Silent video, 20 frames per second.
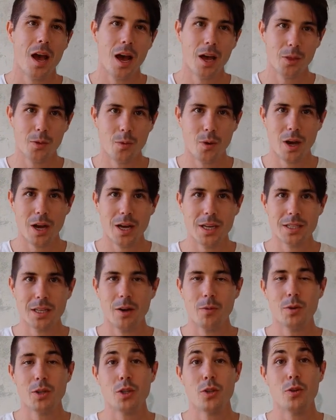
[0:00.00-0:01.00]
Otherwise,
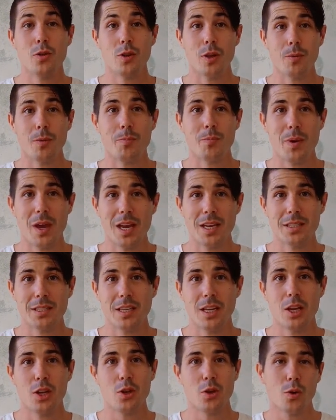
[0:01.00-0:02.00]
I wish you the
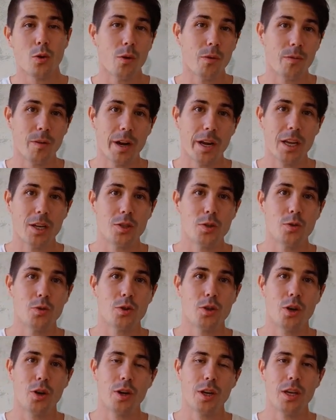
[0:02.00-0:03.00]
best in your financial
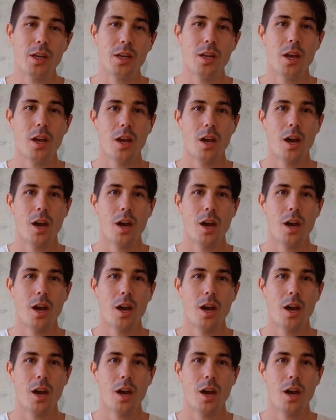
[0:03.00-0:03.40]
journey.